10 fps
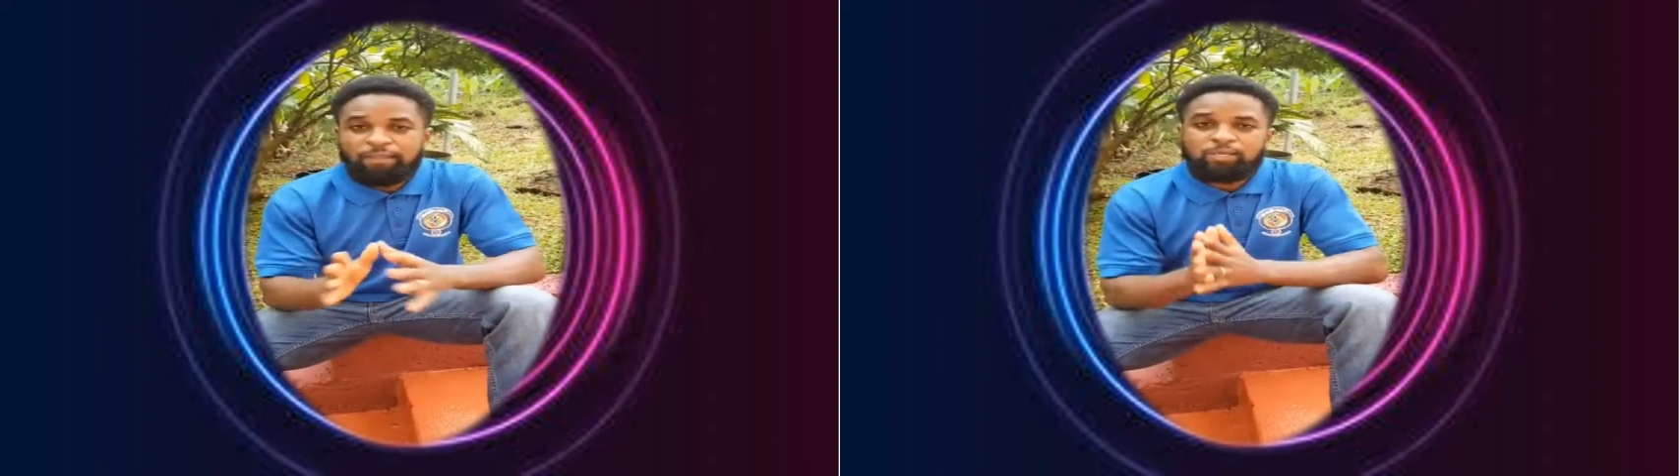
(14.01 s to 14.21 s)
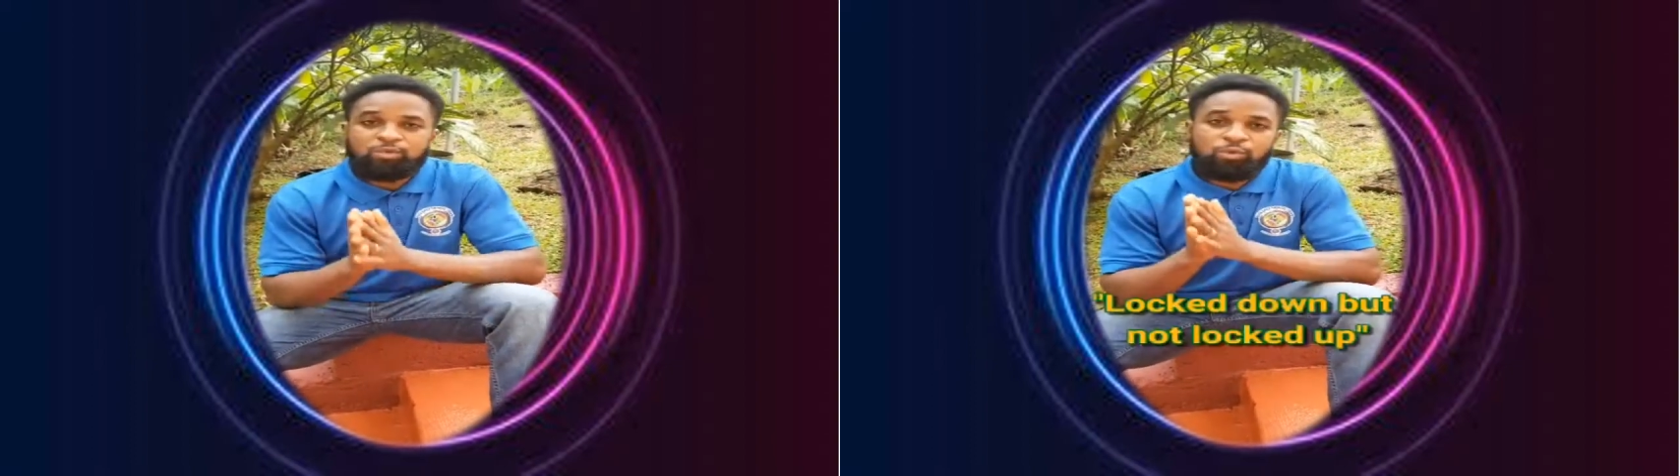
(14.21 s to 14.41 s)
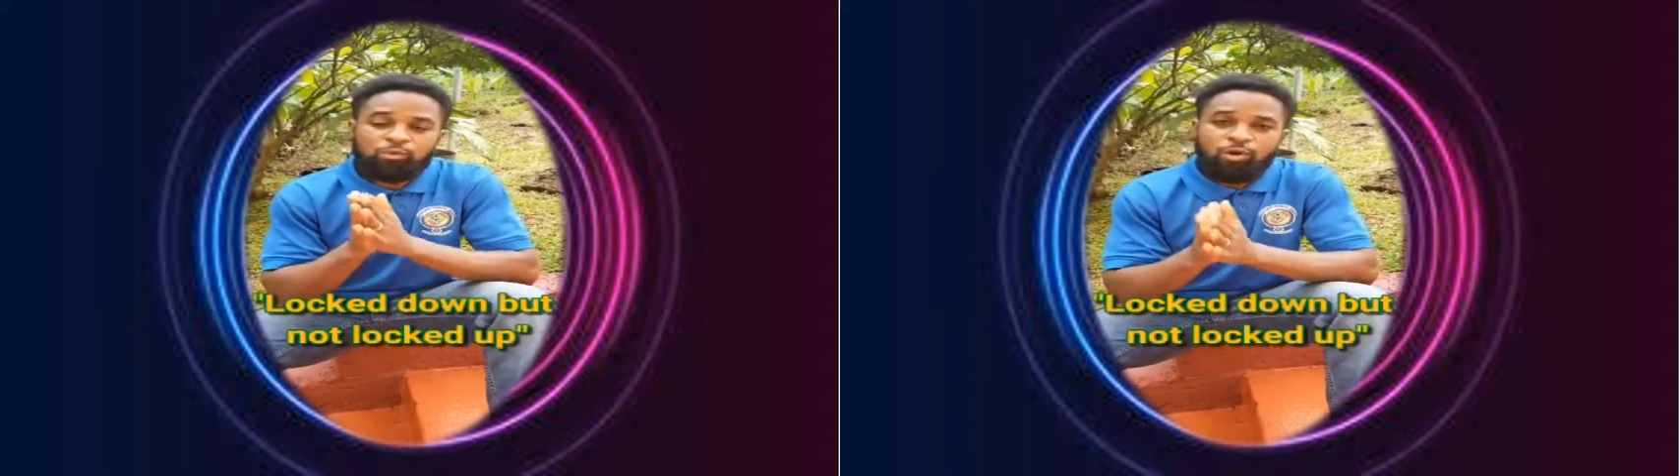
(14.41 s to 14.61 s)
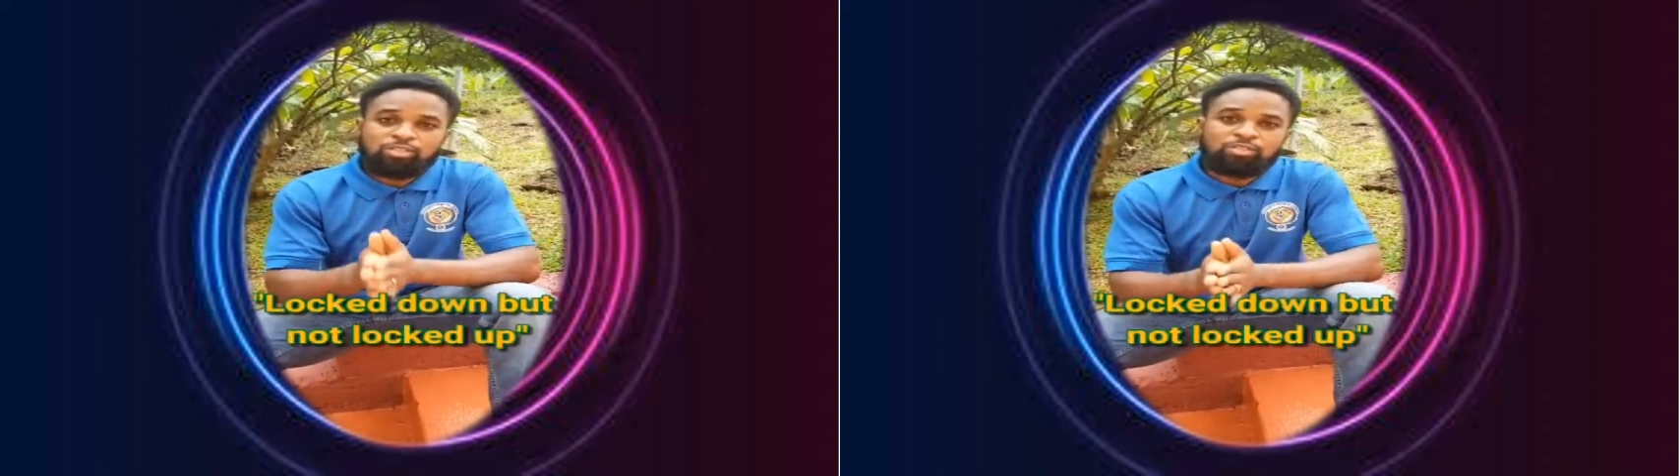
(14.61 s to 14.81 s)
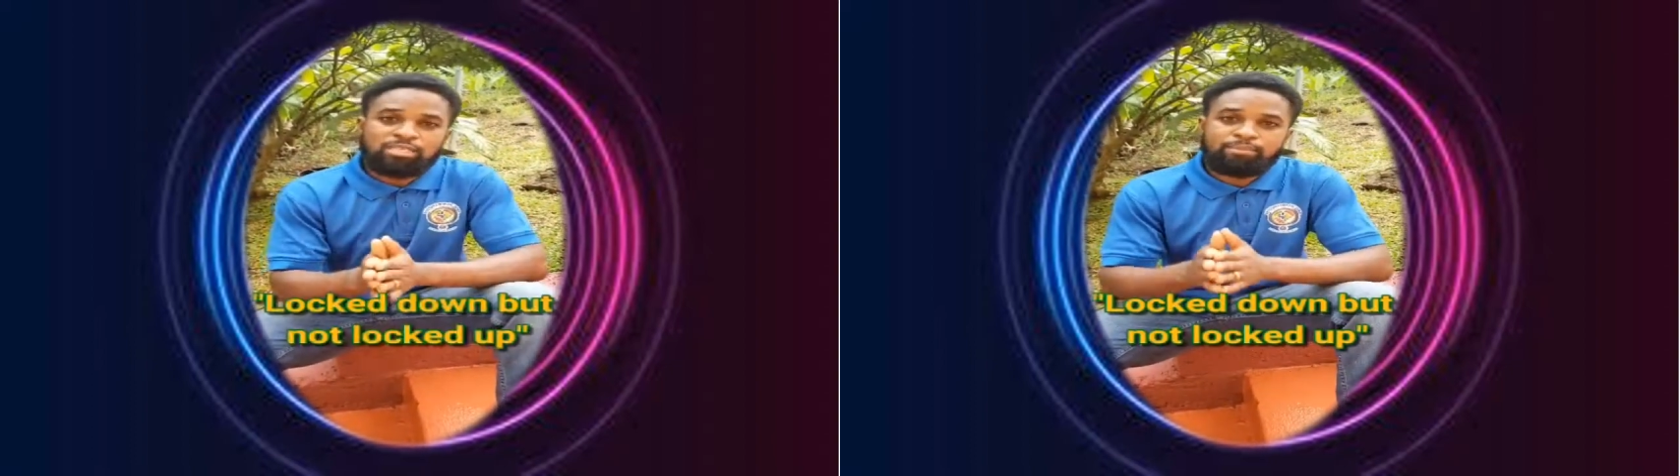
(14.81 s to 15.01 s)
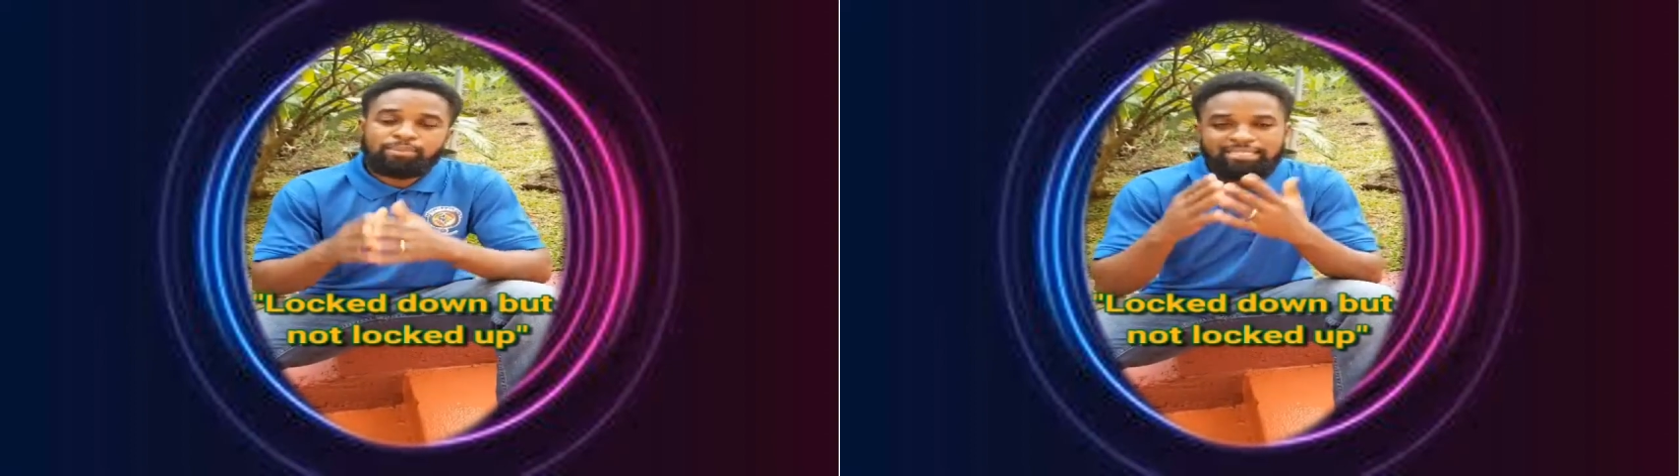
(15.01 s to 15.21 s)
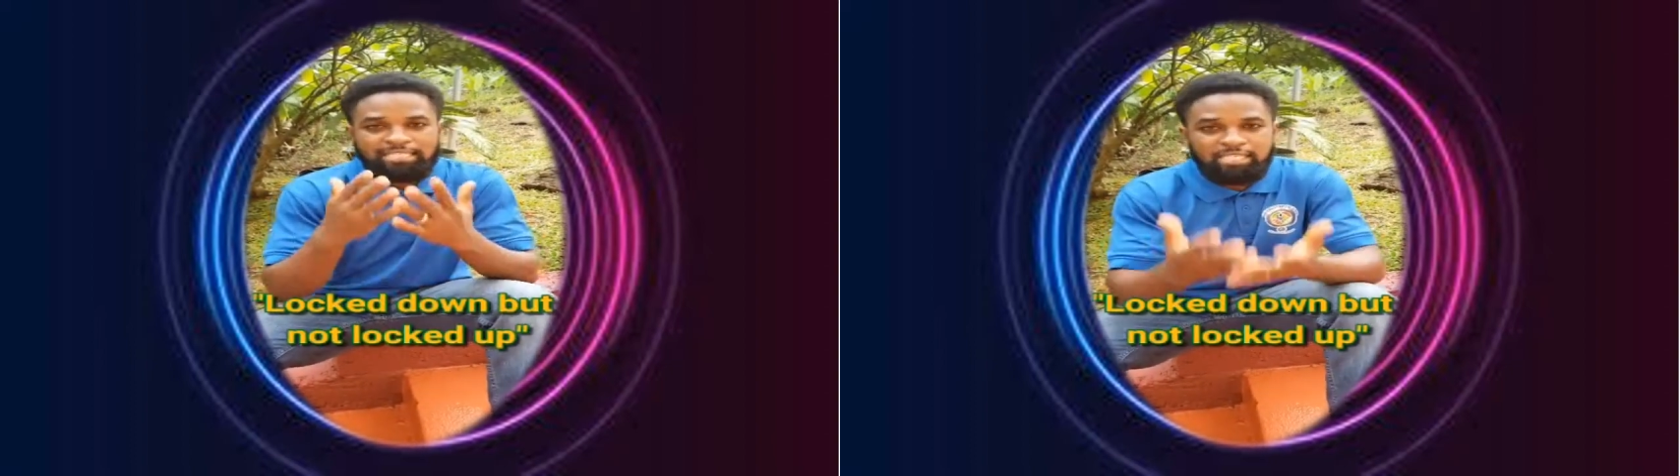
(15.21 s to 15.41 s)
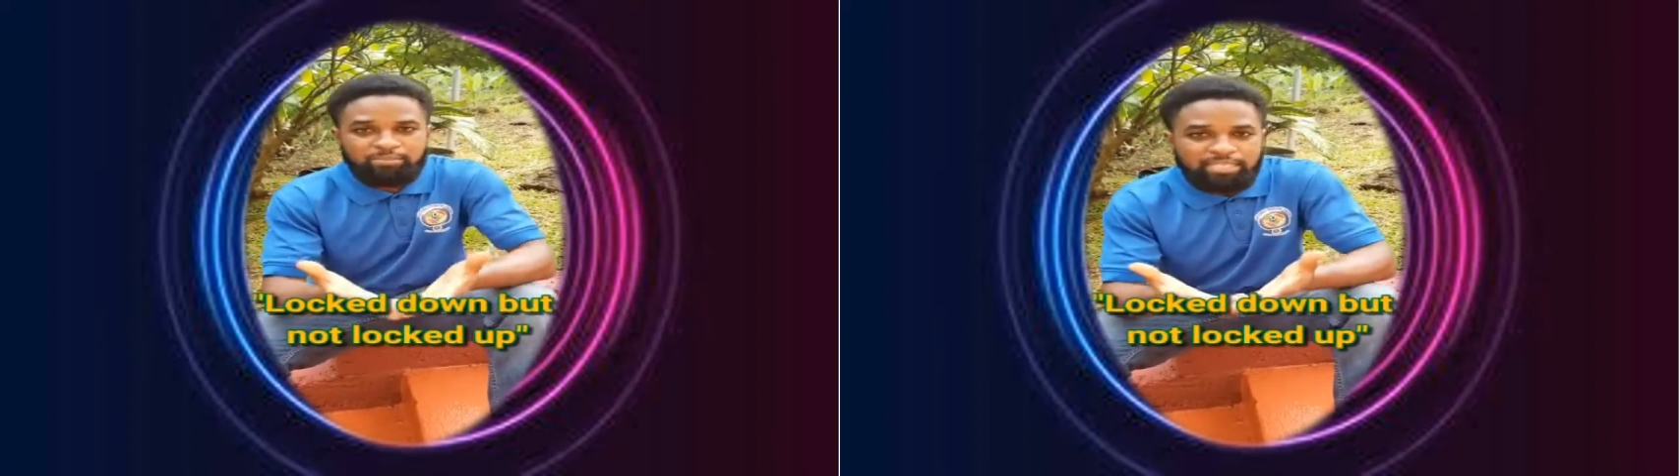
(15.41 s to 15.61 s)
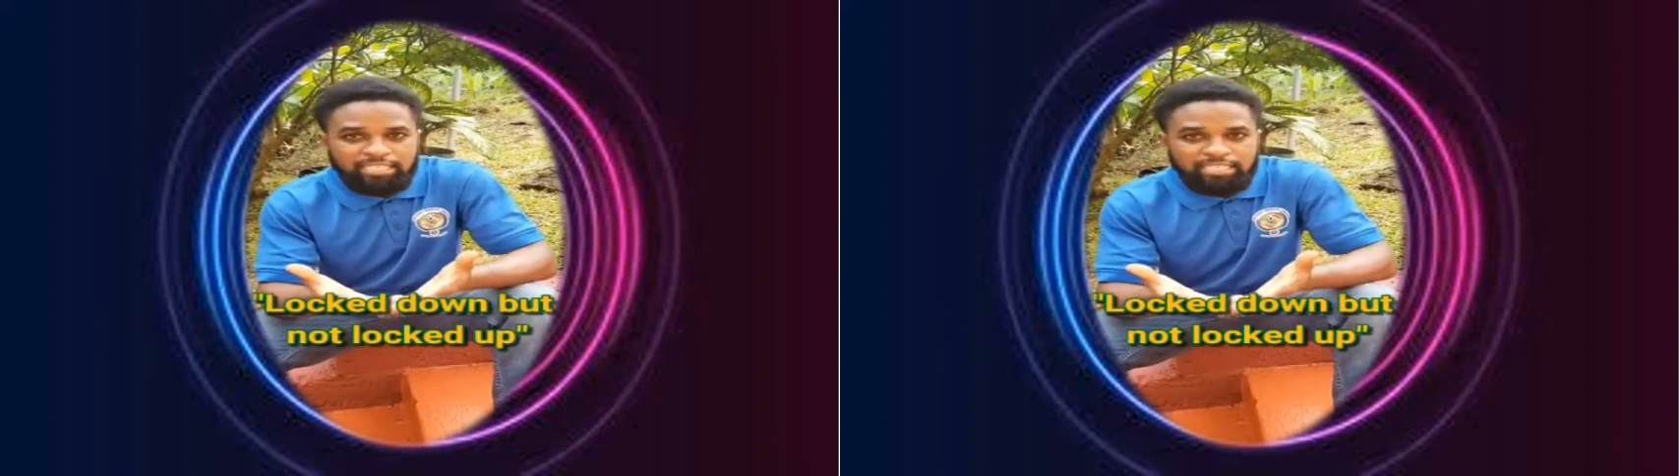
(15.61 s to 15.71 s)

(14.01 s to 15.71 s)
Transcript: So we want you to participate